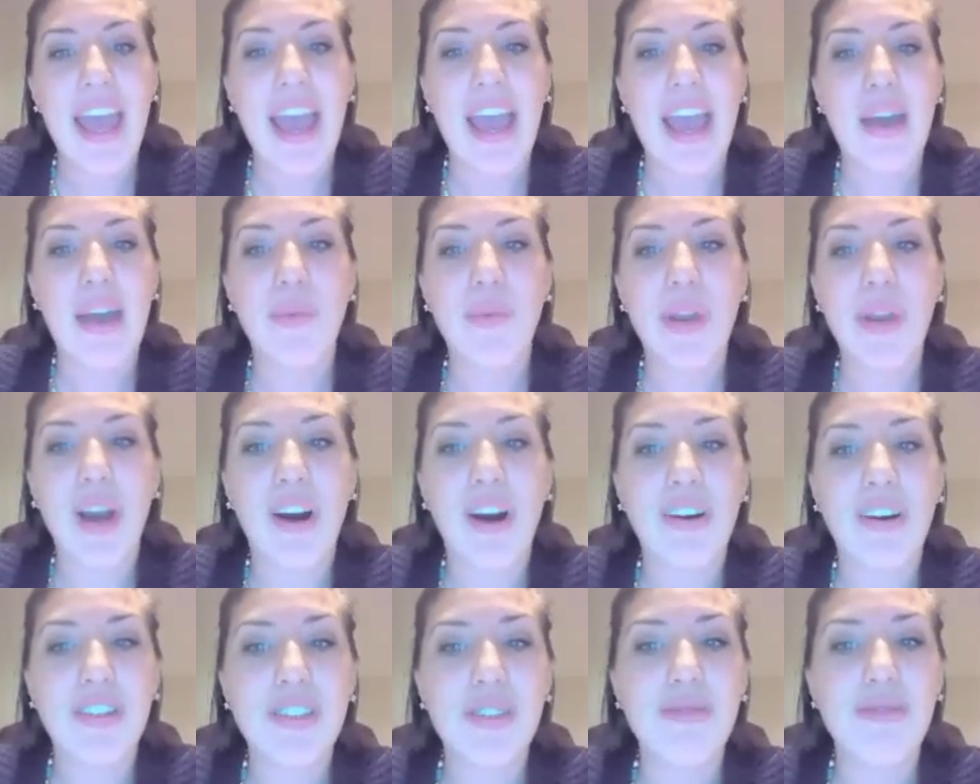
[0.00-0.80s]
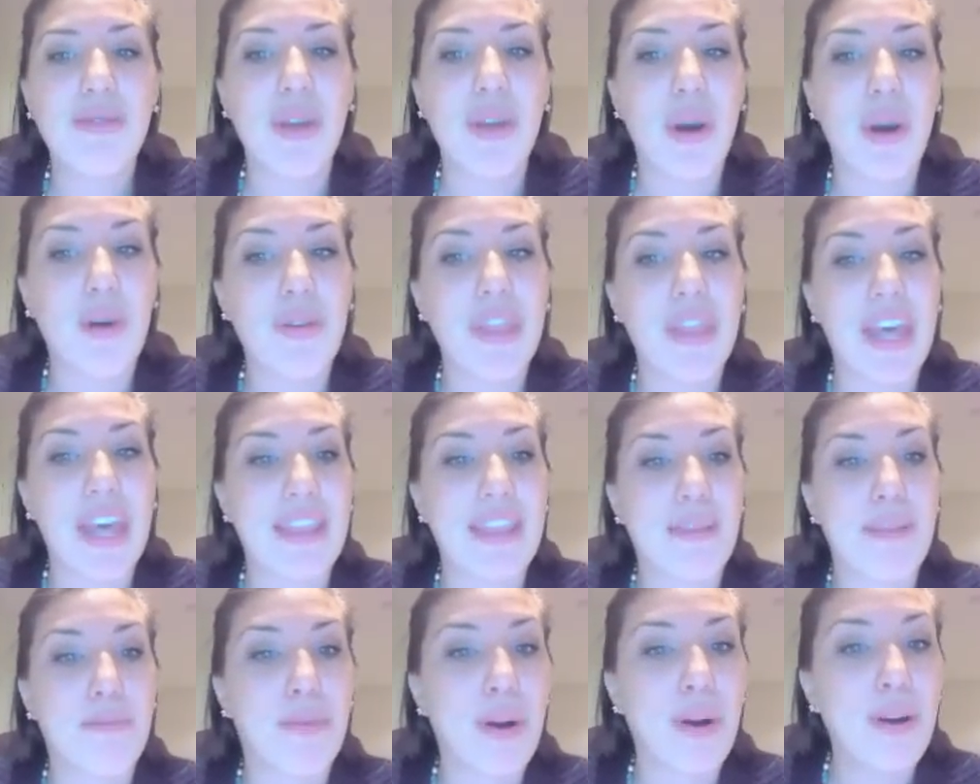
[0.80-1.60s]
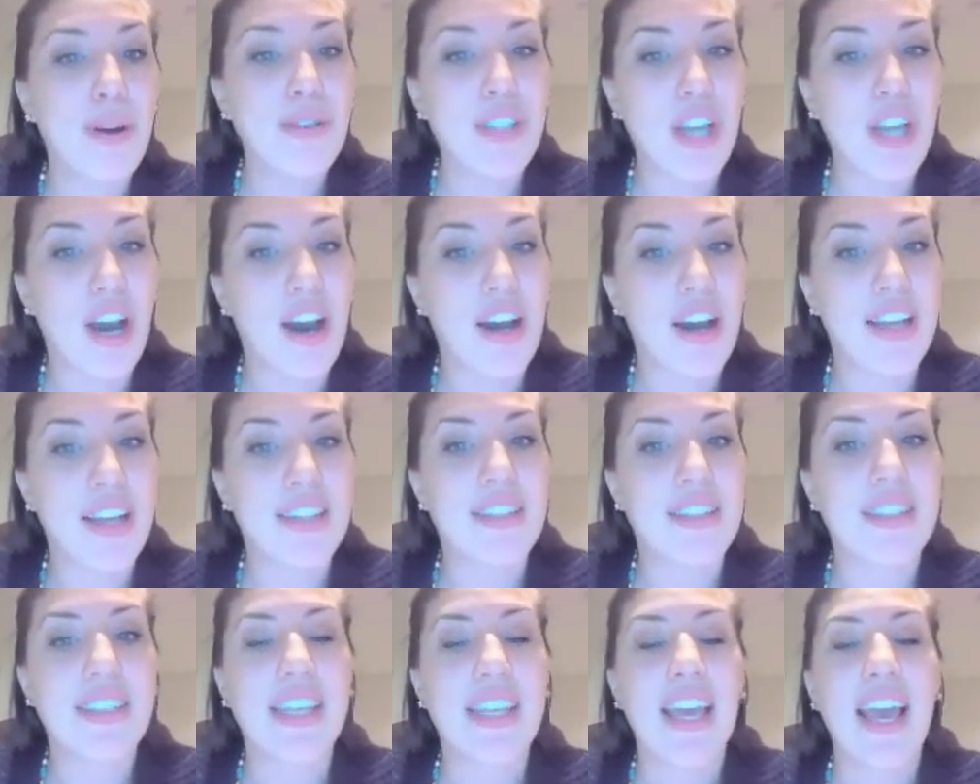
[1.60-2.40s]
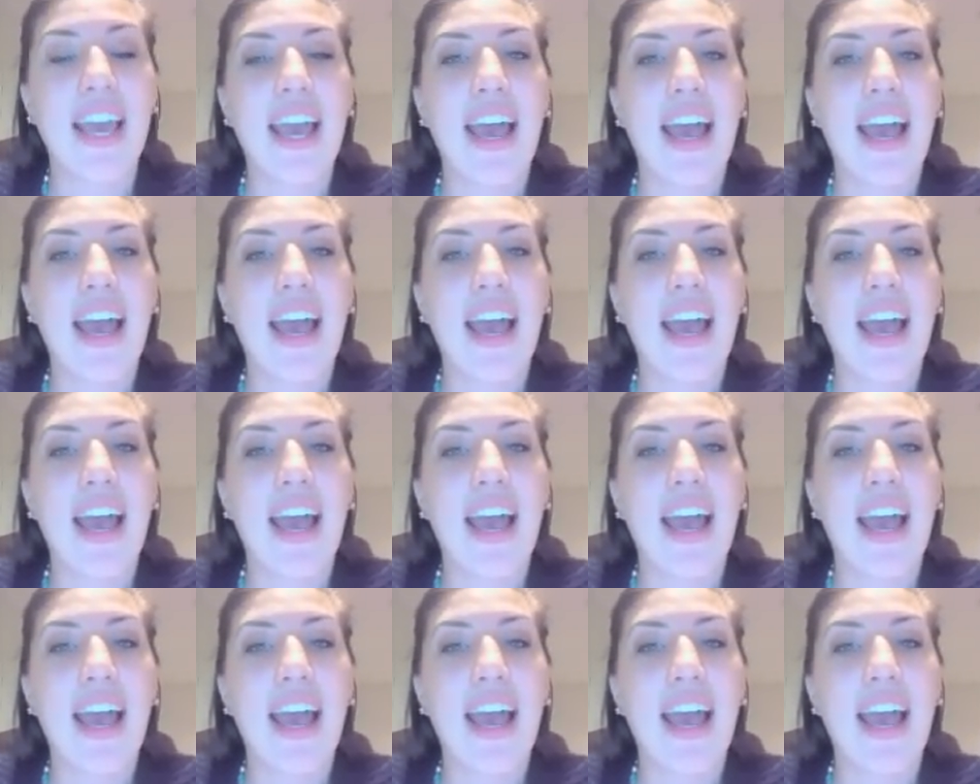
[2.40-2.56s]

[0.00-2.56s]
And we also know that the protons